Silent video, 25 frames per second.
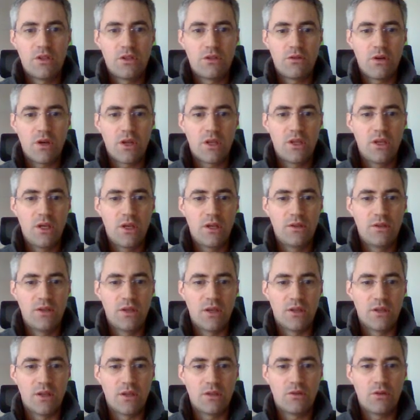tracking,
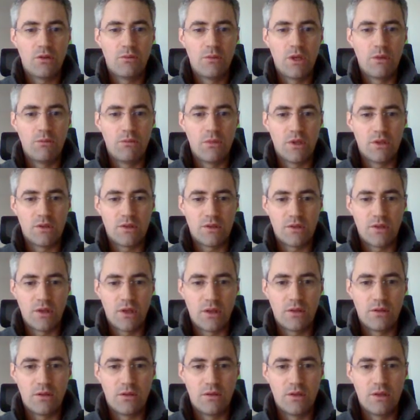the anatomy means
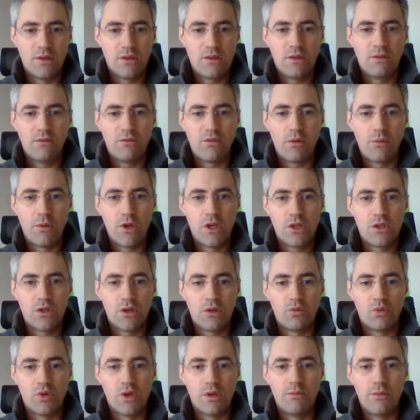that this
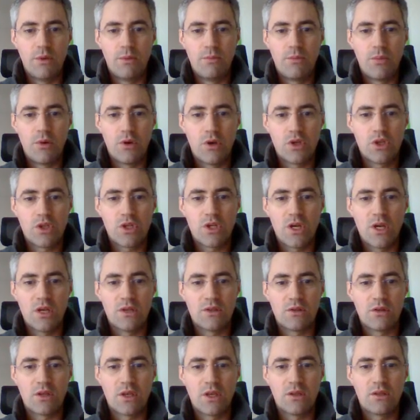information will be pushed
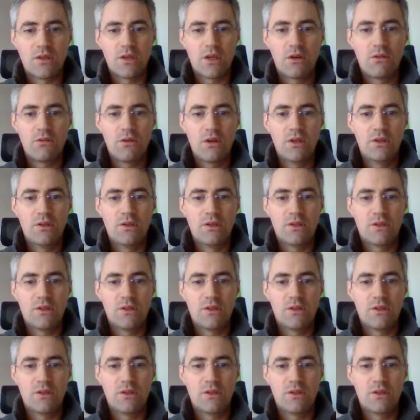as a category,